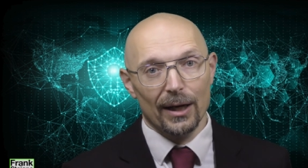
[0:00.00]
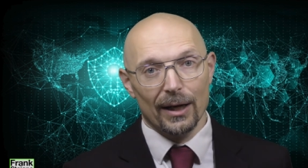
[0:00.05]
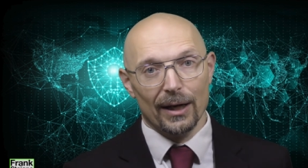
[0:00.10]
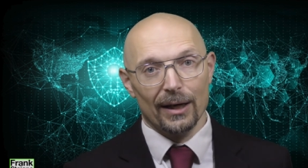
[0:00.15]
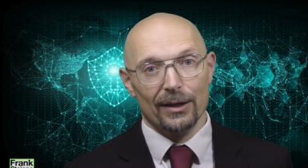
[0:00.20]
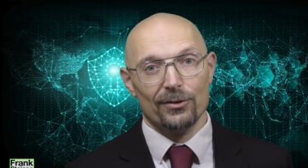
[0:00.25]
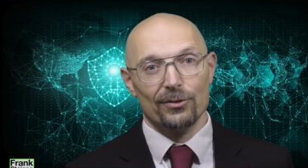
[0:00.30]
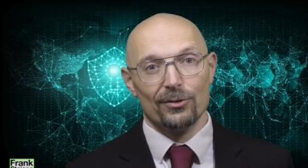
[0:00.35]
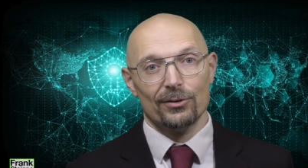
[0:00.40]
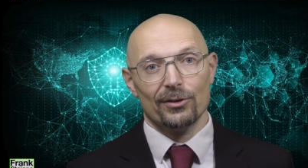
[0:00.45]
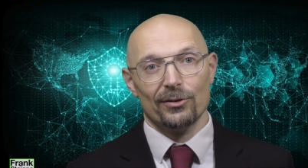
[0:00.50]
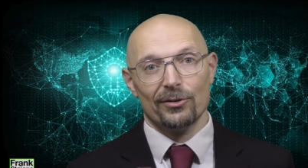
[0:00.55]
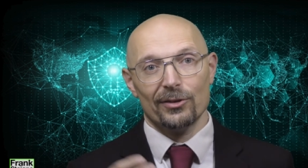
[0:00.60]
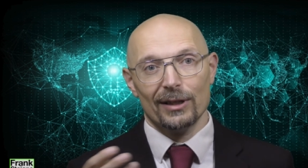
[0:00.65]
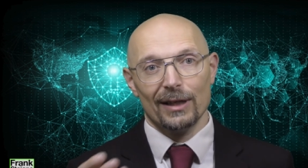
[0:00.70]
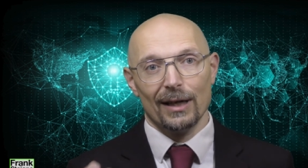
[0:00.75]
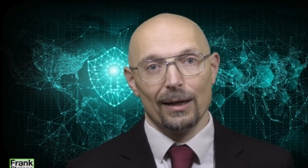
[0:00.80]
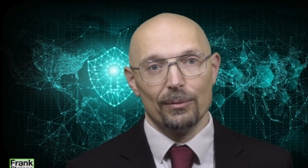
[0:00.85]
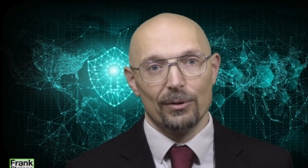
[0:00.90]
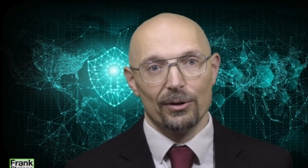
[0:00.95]
And so the C
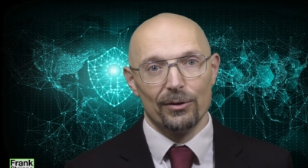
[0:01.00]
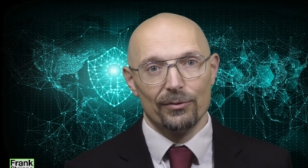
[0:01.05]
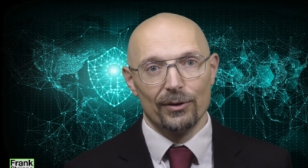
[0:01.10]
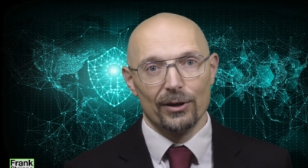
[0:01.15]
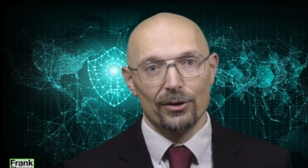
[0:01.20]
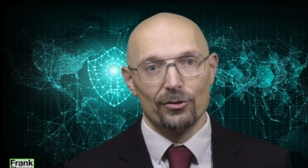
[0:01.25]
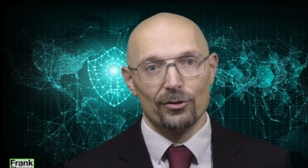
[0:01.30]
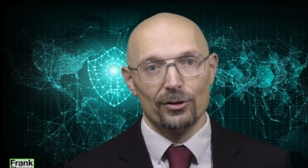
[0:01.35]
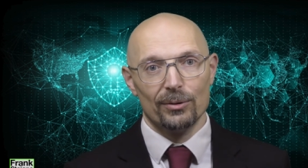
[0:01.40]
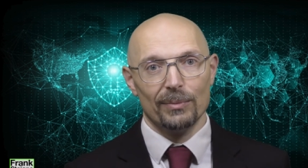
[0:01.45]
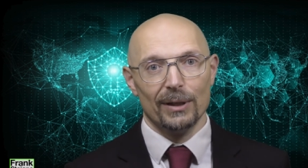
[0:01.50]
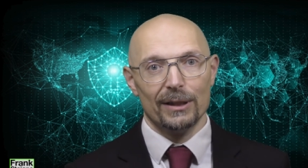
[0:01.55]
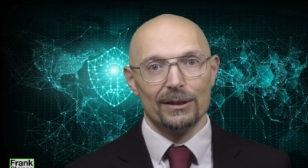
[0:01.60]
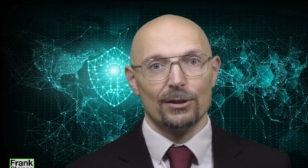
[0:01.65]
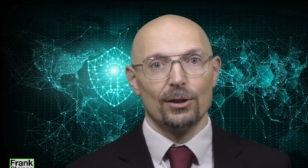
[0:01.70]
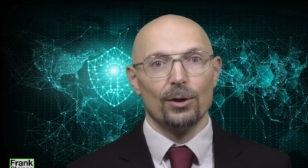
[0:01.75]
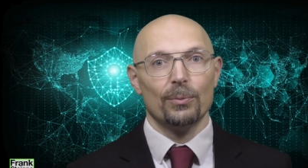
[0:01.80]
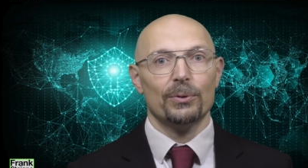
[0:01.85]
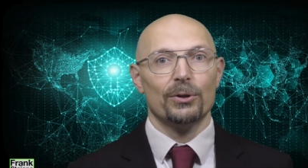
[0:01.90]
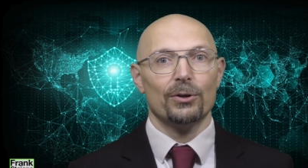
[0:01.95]
library function that
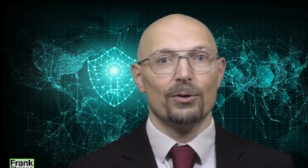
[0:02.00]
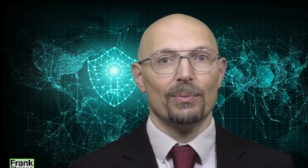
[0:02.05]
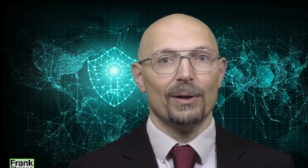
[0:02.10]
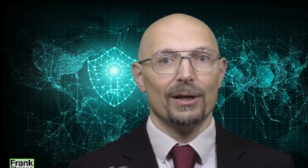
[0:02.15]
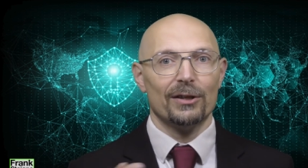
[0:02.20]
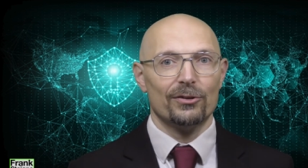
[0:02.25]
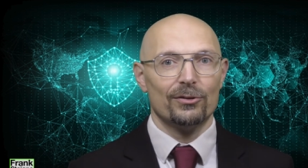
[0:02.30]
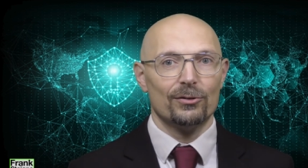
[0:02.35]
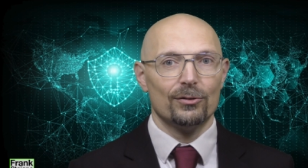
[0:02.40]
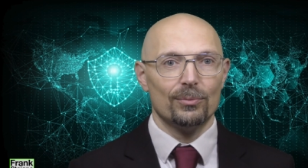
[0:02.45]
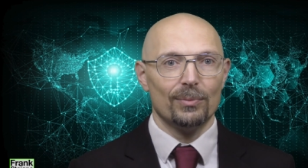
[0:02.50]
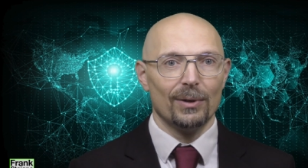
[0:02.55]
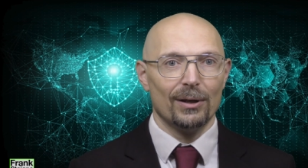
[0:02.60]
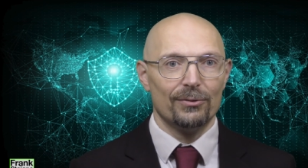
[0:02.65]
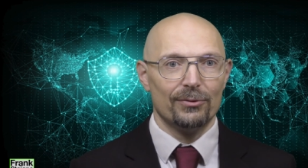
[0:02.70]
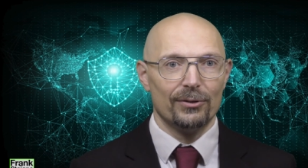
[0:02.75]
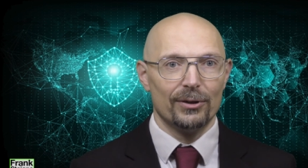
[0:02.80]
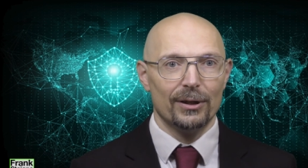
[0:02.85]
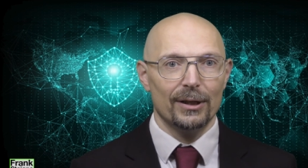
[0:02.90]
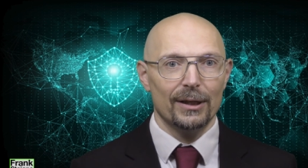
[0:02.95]
might copy your bytes into the
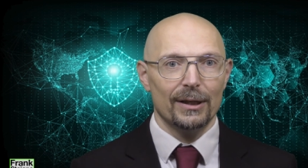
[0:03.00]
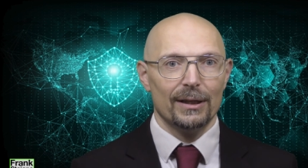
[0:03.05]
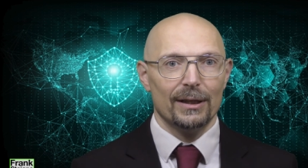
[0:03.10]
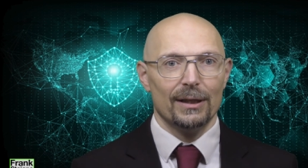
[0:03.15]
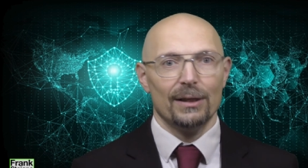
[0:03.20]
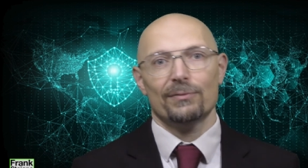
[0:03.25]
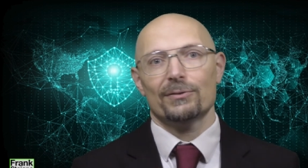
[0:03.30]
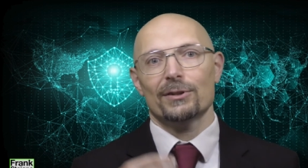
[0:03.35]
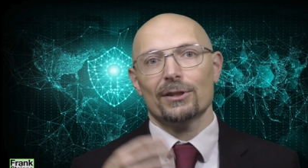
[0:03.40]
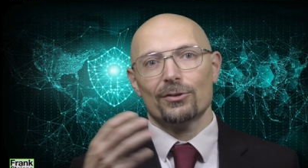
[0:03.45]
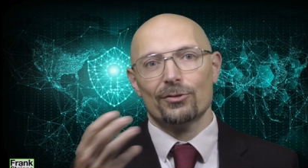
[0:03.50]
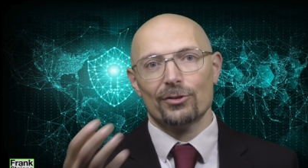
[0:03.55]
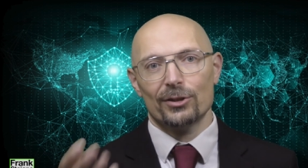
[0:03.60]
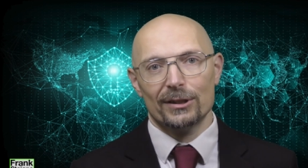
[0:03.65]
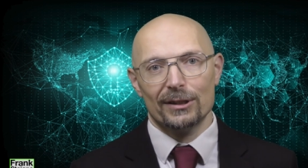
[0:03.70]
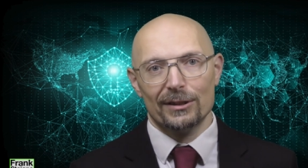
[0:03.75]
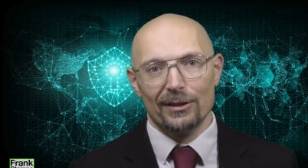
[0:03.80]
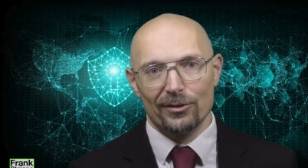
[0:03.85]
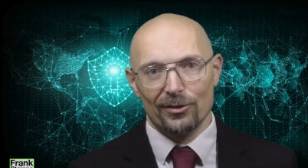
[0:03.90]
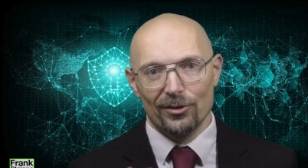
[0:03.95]
buffer, if they
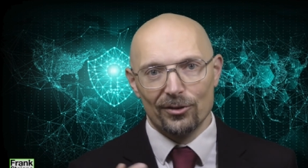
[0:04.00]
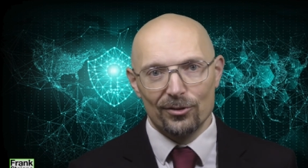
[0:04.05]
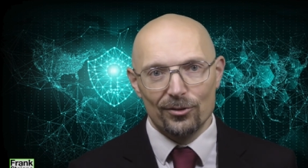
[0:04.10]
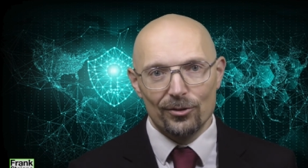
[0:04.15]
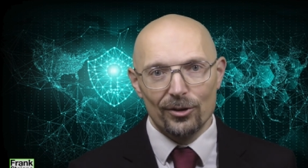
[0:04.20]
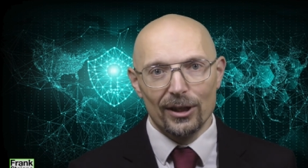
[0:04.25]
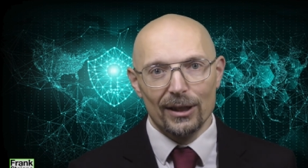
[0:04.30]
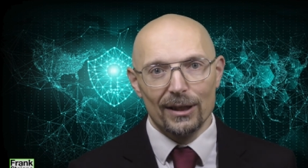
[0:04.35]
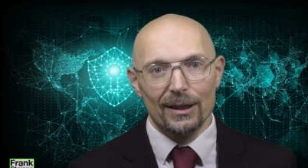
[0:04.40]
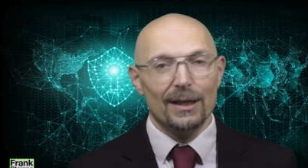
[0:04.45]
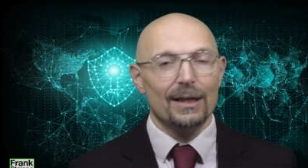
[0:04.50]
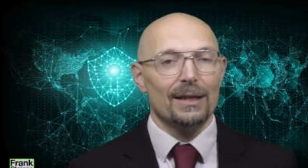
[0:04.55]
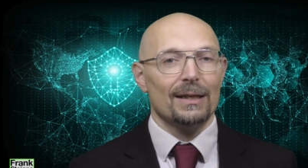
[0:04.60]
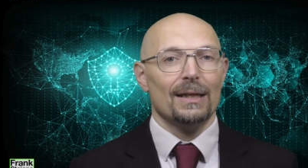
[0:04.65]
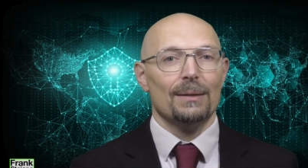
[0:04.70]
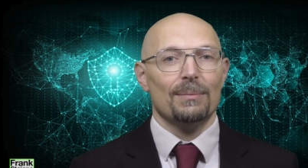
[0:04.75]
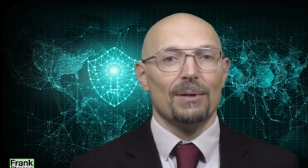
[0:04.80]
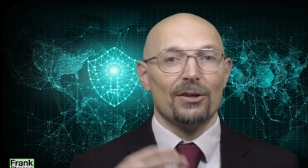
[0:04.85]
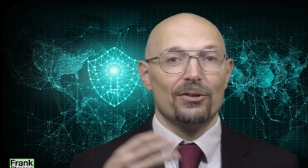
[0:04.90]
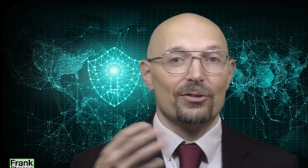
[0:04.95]
treat it as a string,
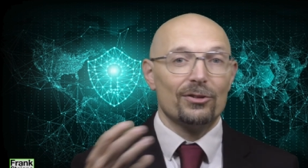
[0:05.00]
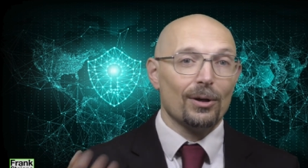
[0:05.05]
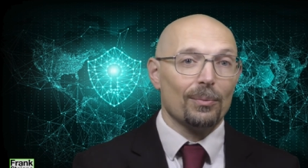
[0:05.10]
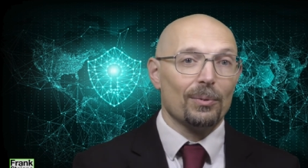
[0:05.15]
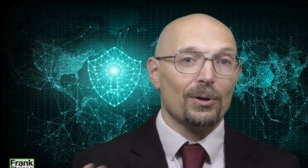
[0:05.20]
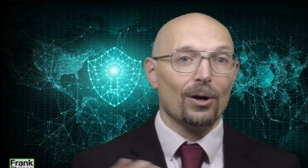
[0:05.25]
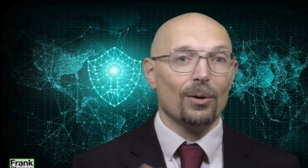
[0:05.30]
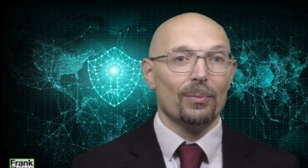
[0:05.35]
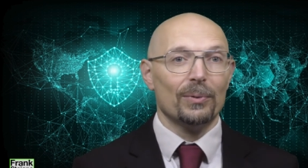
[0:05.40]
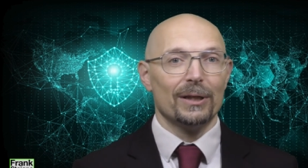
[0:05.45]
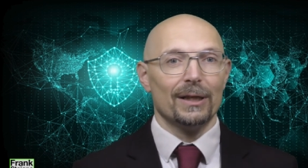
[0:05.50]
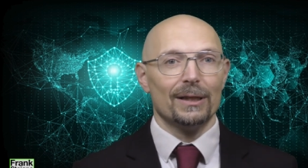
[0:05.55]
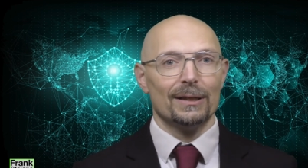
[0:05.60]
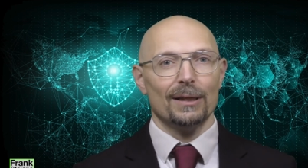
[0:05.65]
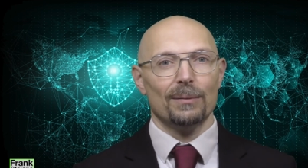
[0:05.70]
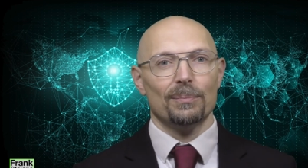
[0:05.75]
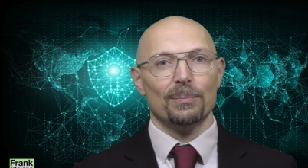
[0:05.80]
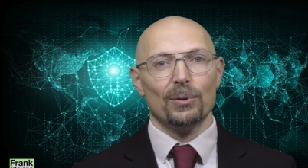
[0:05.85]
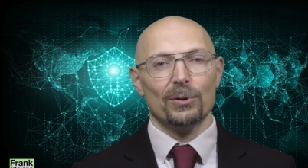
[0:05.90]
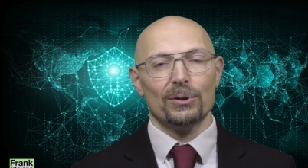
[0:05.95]
they might stop copying at
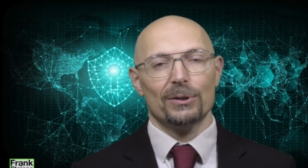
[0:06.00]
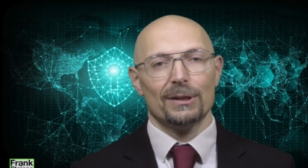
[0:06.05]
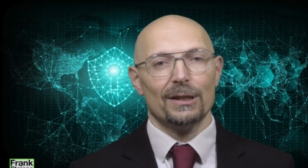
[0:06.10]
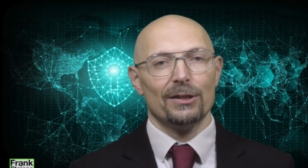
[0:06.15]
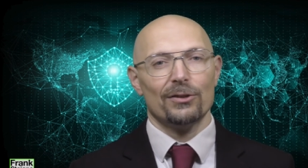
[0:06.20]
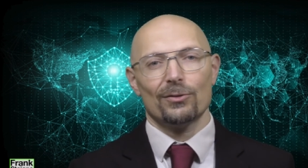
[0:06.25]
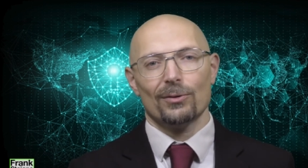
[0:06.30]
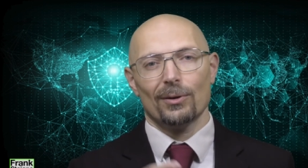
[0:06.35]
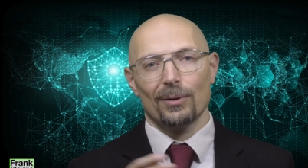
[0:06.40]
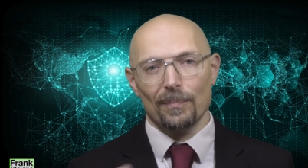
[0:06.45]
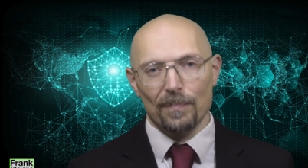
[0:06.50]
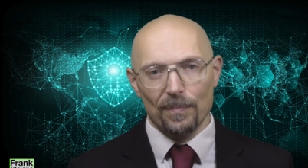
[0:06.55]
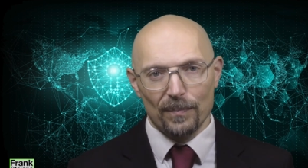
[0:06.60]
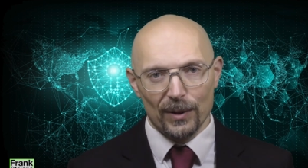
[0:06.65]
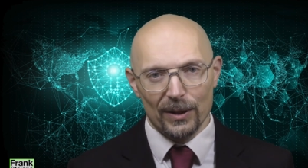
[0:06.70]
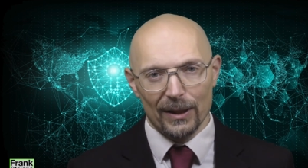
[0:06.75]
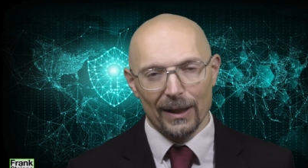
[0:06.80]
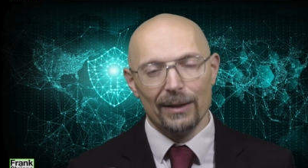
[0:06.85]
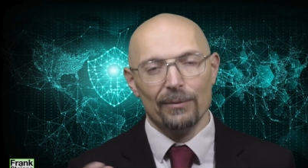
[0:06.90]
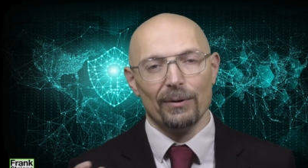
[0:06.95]
that point and so on.
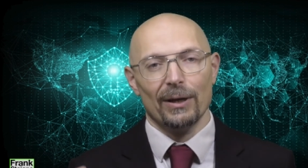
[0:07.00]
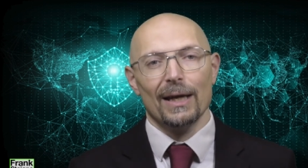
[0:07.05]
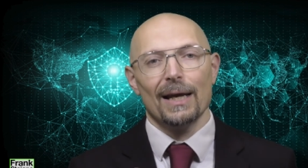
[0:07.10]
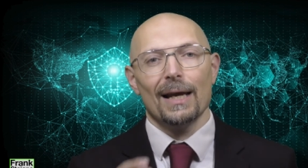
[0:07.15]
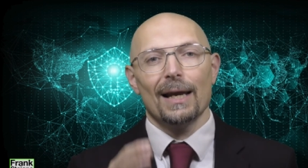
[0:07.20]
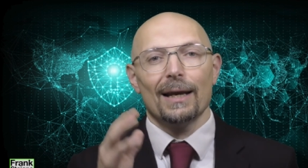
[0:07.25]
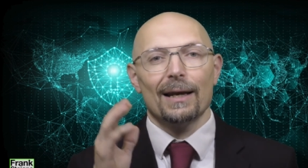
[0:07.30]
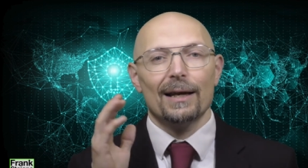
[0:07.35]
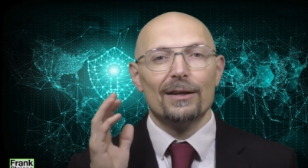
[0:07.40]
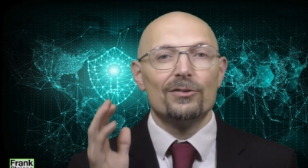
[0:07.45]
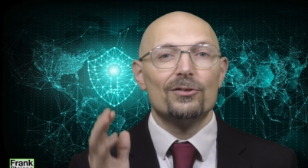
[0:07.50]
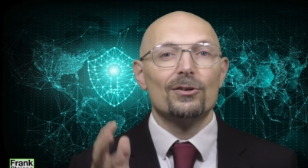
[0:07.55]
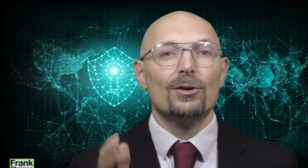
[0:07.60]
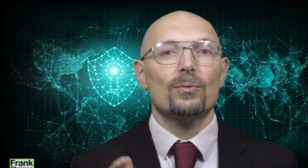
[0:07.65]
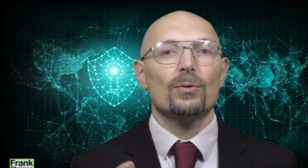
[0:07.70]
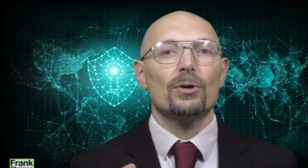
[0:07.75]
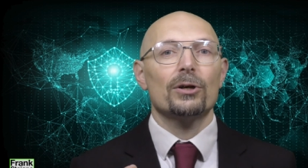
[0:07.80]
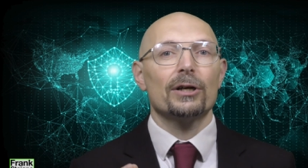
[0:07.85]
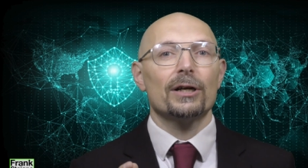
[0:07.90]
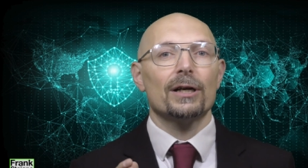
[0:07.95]
But anyway, let's
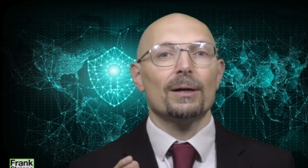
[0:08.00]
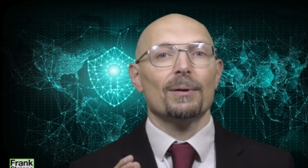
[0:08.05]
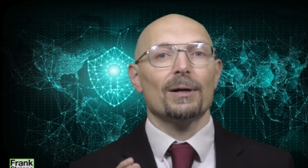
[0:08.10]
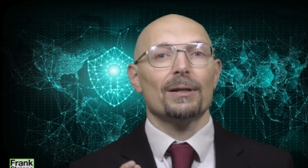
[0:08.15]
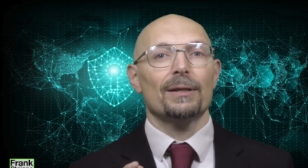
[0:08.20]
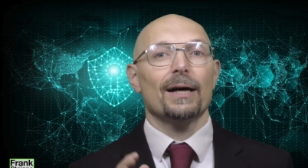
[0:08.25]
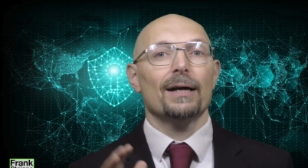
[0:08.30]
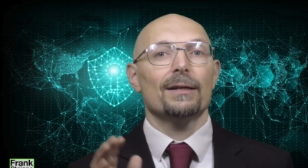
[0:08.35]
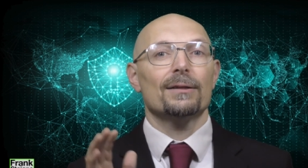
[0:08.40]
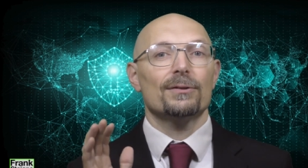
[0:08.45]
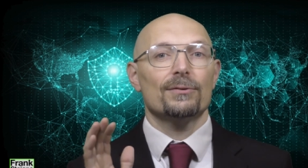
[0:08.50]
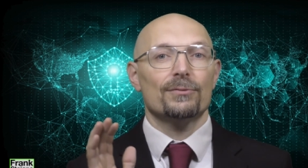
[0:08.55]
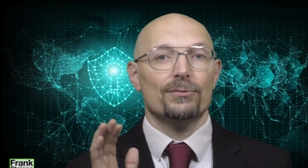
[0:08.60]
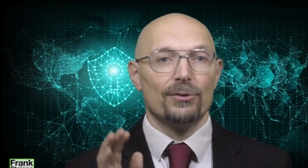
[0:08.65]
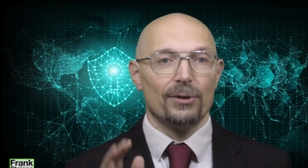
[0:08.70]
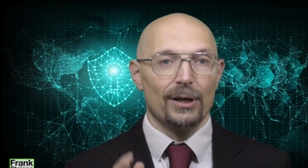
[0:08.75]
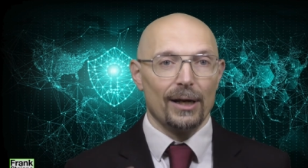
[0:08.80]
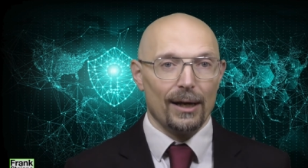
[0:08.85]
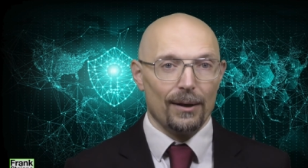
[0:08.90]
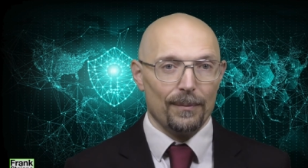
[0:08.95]
not worry about that
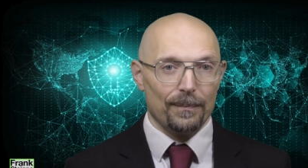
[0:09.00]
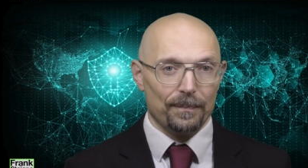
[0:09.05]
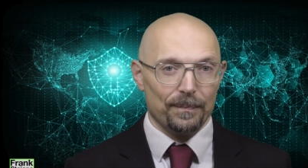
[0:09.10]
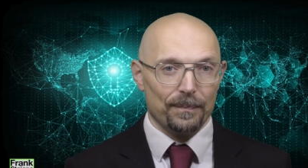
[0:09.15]
for now.